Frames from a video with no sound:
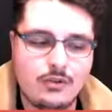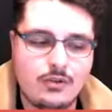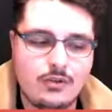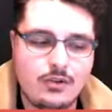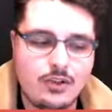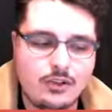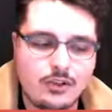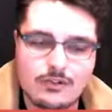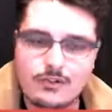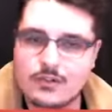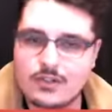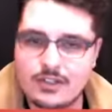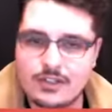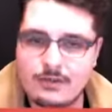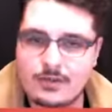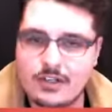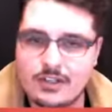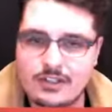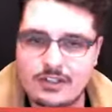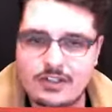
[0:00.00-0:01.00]
is for
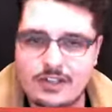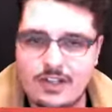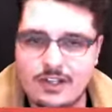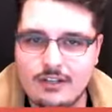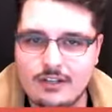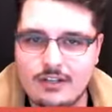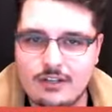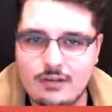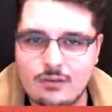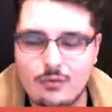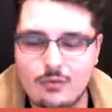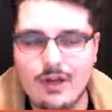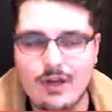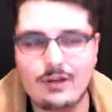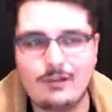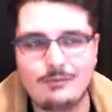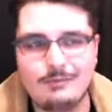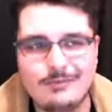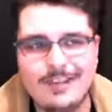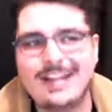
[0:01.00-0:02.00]
somebody to tell you,
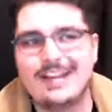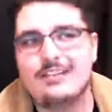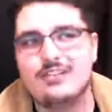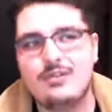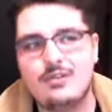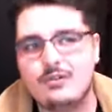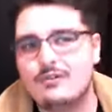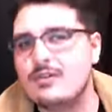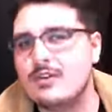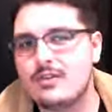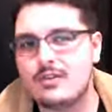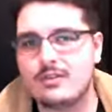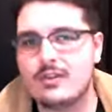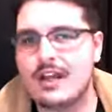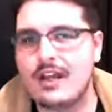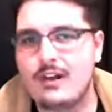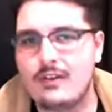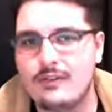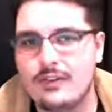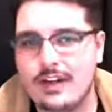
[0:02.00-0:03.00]
well, yeah, universal
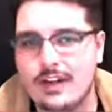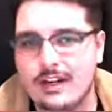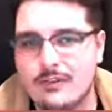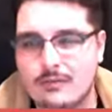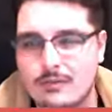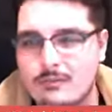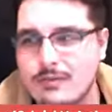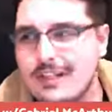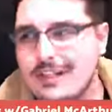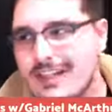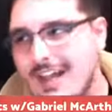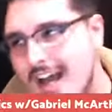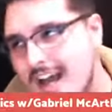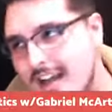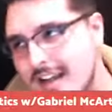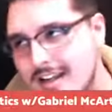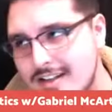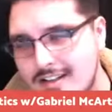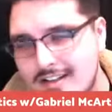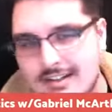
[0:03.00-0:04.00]
health care would be
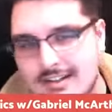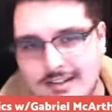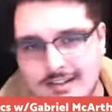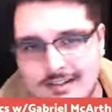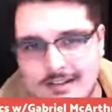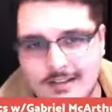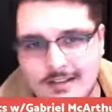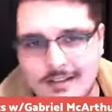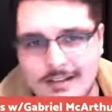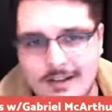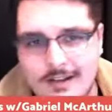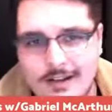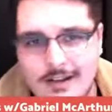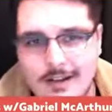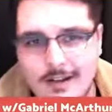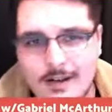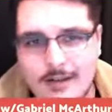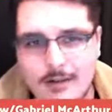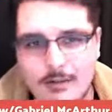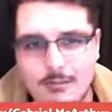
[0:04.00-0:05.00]
nice,
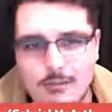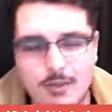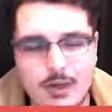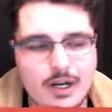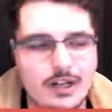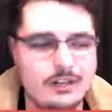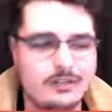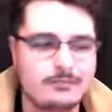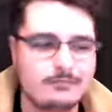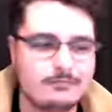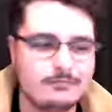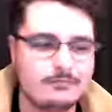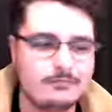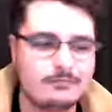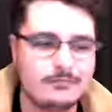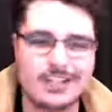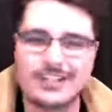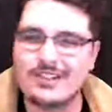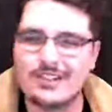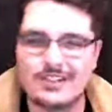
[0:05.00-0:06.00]
but
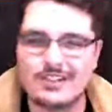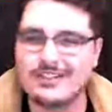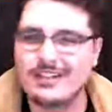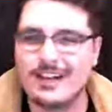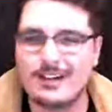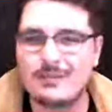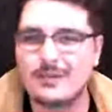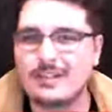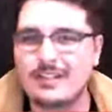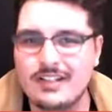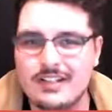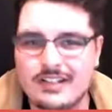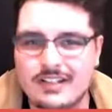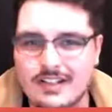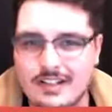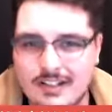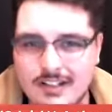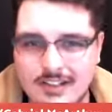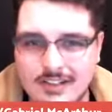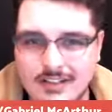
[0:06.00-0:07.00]
it's just not
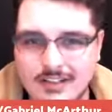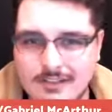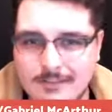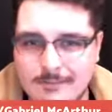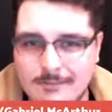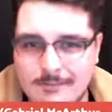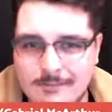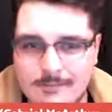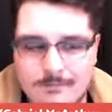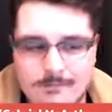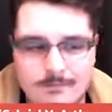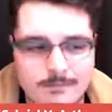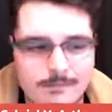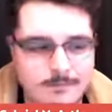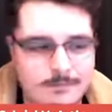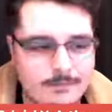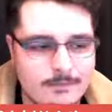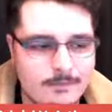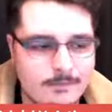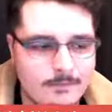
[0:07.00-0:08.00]
realistic.
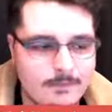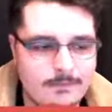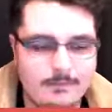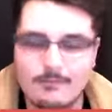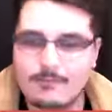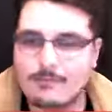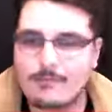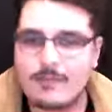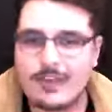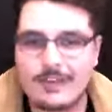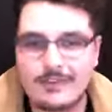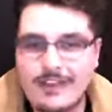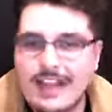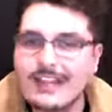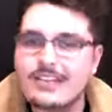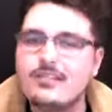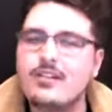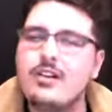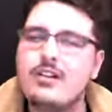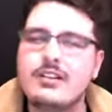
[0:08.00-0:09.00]
If
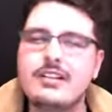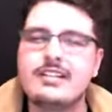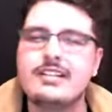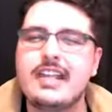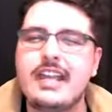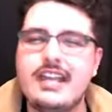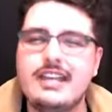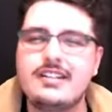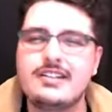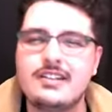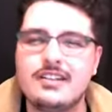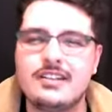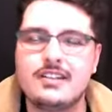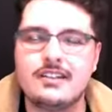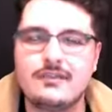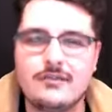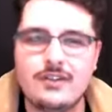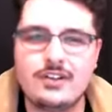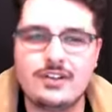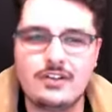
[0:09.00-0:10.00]
that's all it takes to
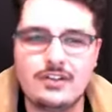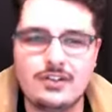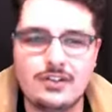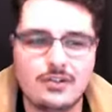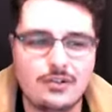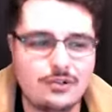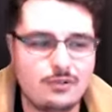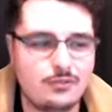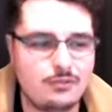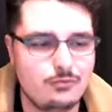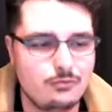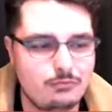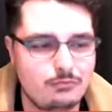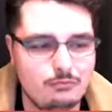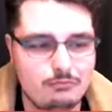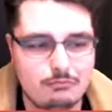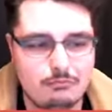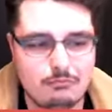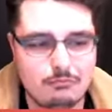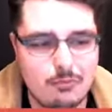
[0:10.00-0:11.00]
convince you,
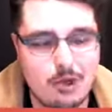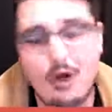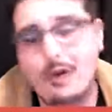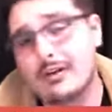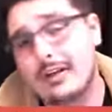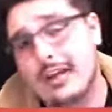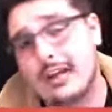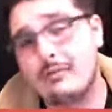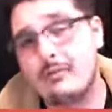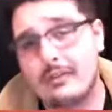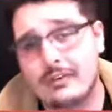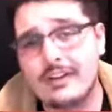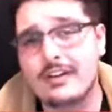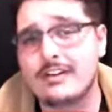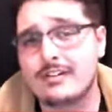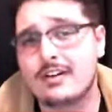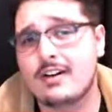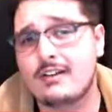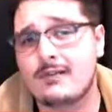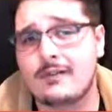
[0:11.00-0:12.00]
okay, well,
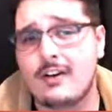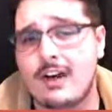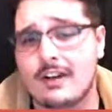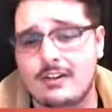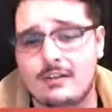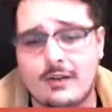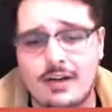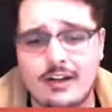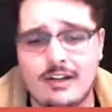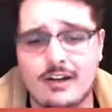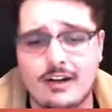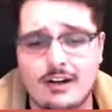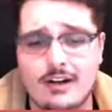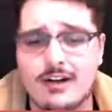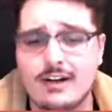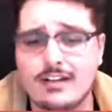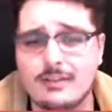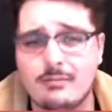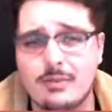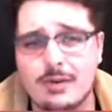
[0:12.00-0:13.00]
things are fine the way they are,
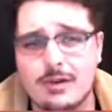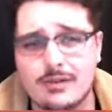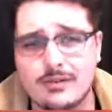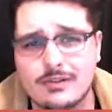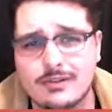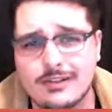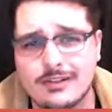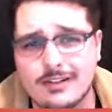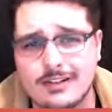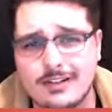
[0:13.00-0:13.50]
I suppose,